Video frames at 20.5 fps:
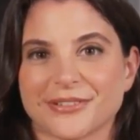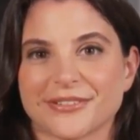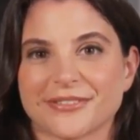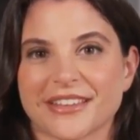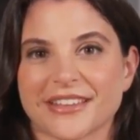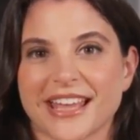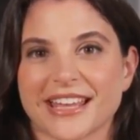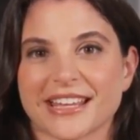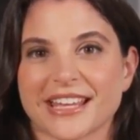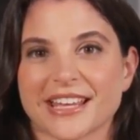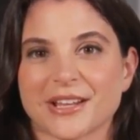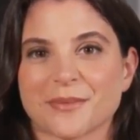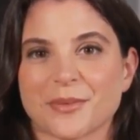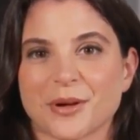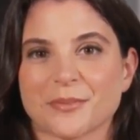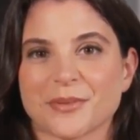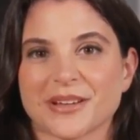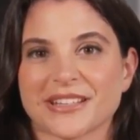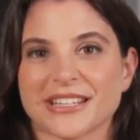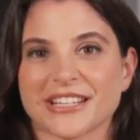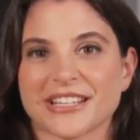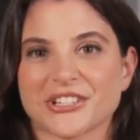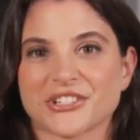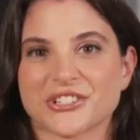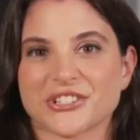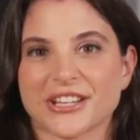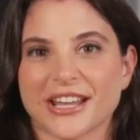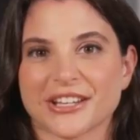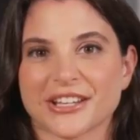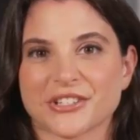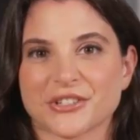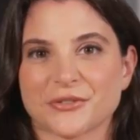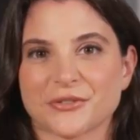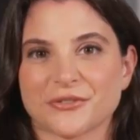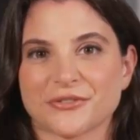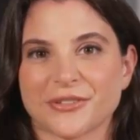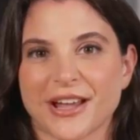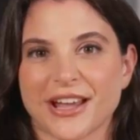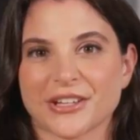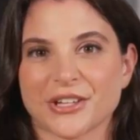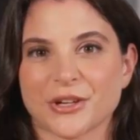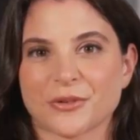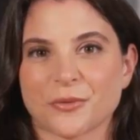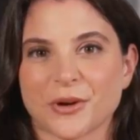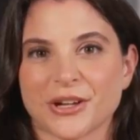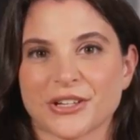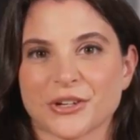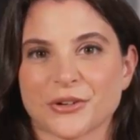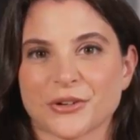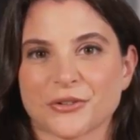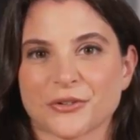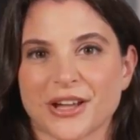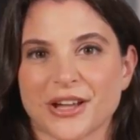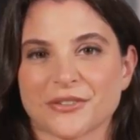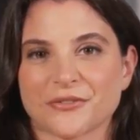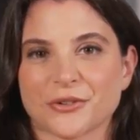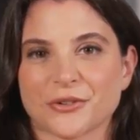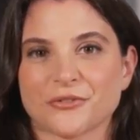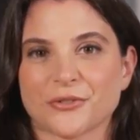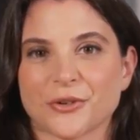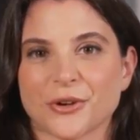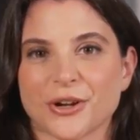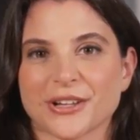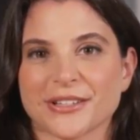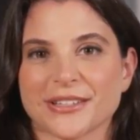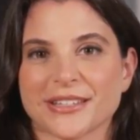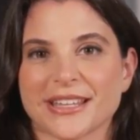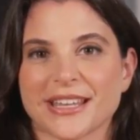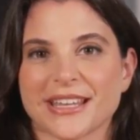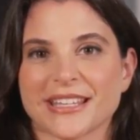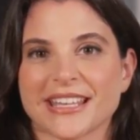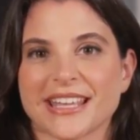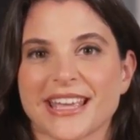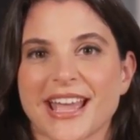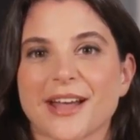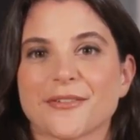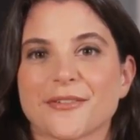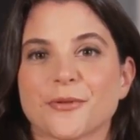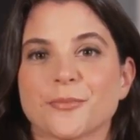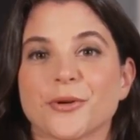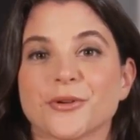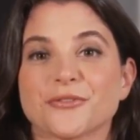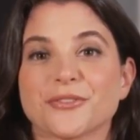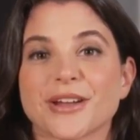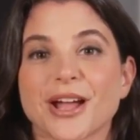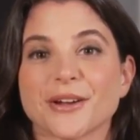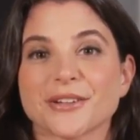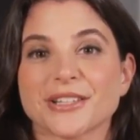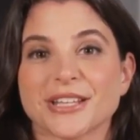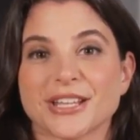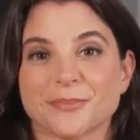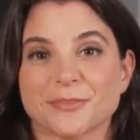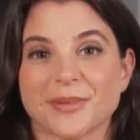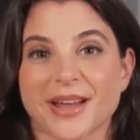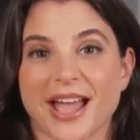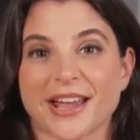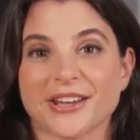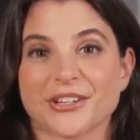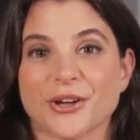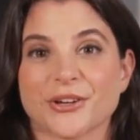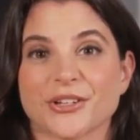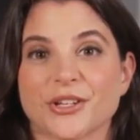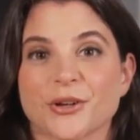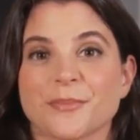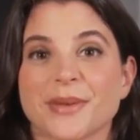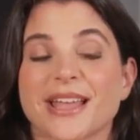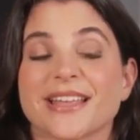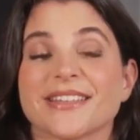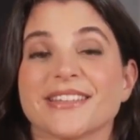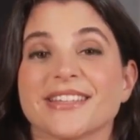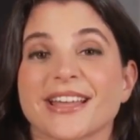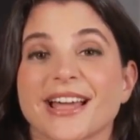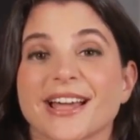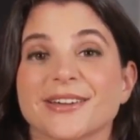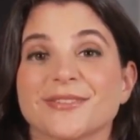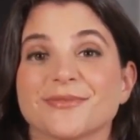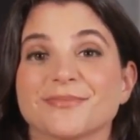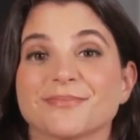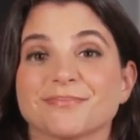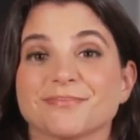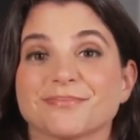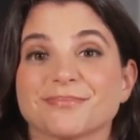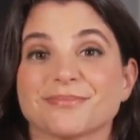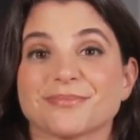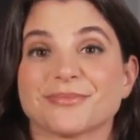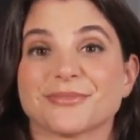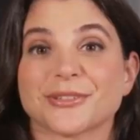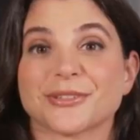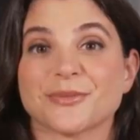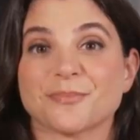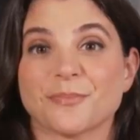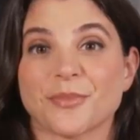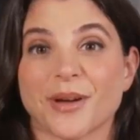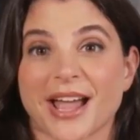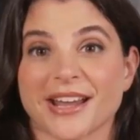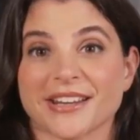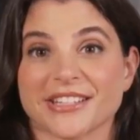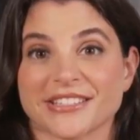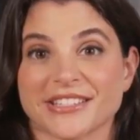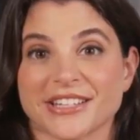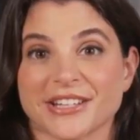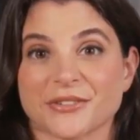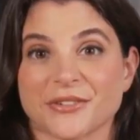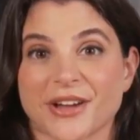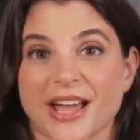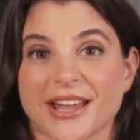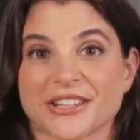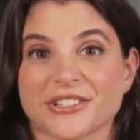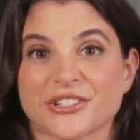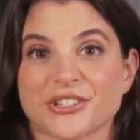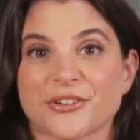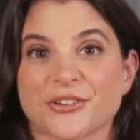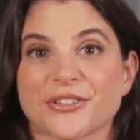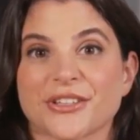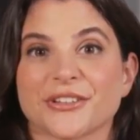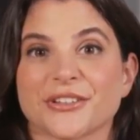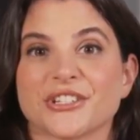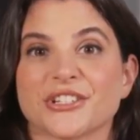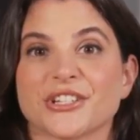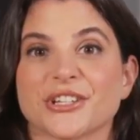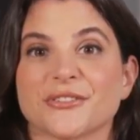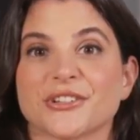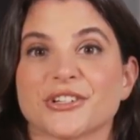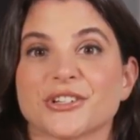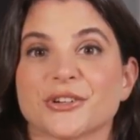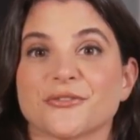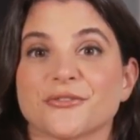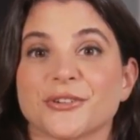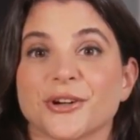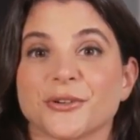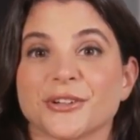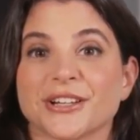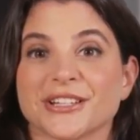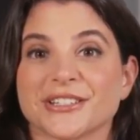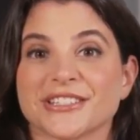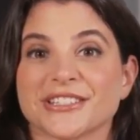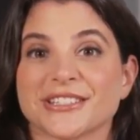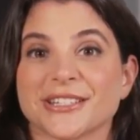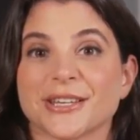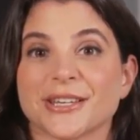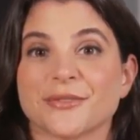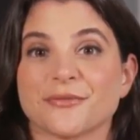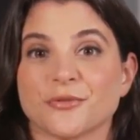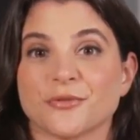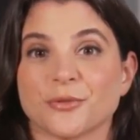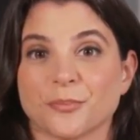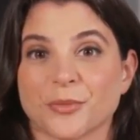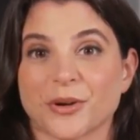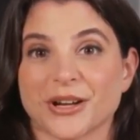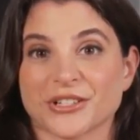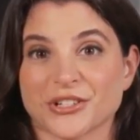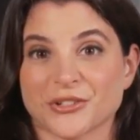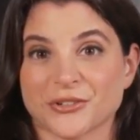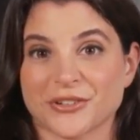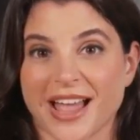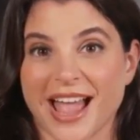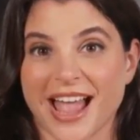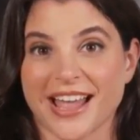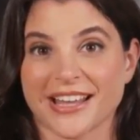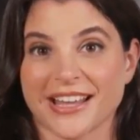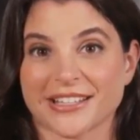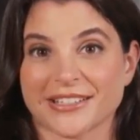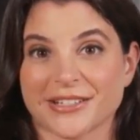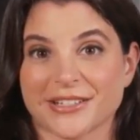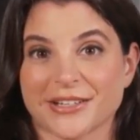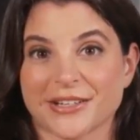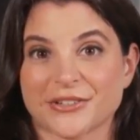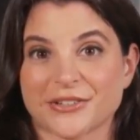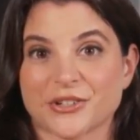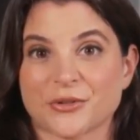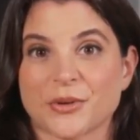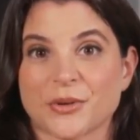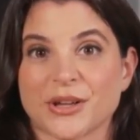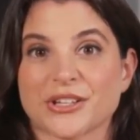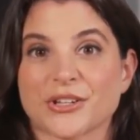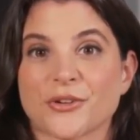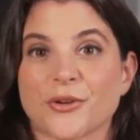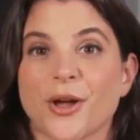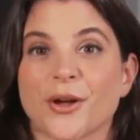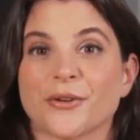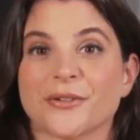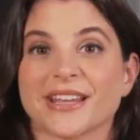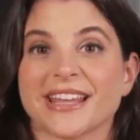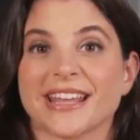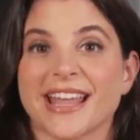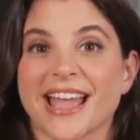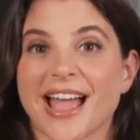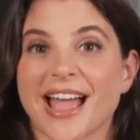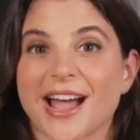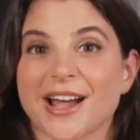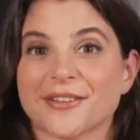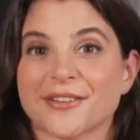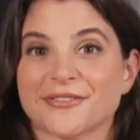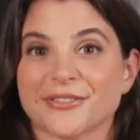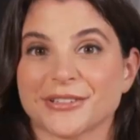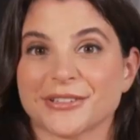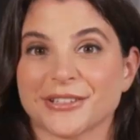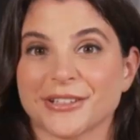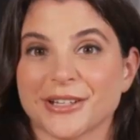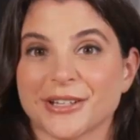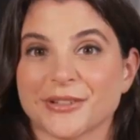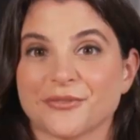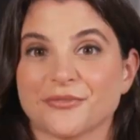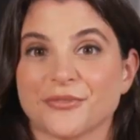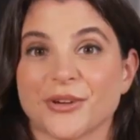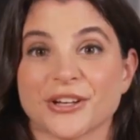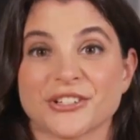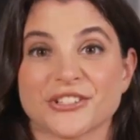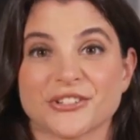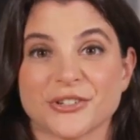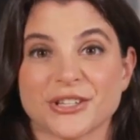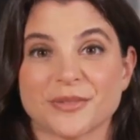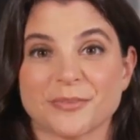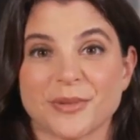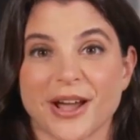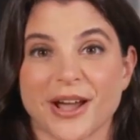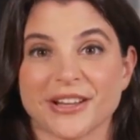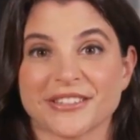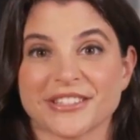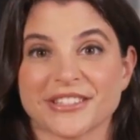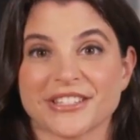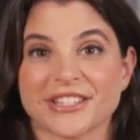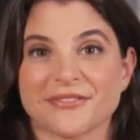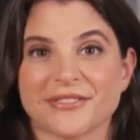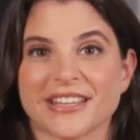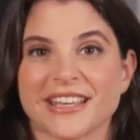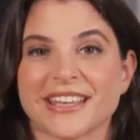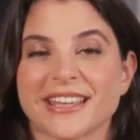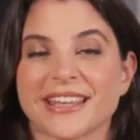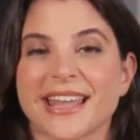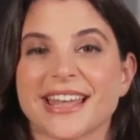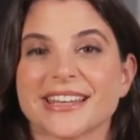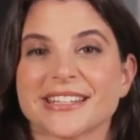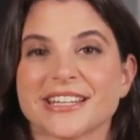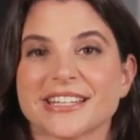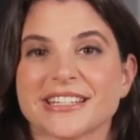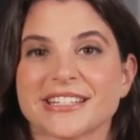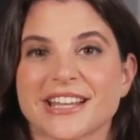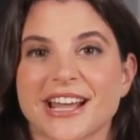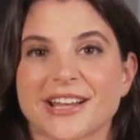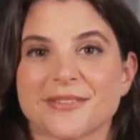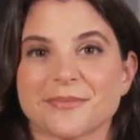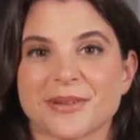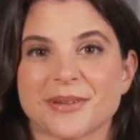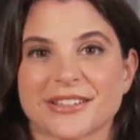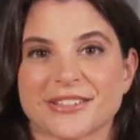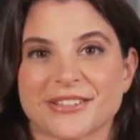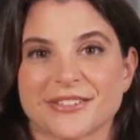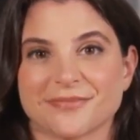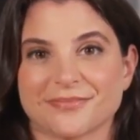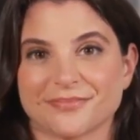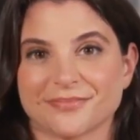Taking a moment each day to reflect on what you're grateful for can have a profound impact on your mindset. Practicing gratitude shifts your focus from what you lack to what you already have, fostering positivity and contentment.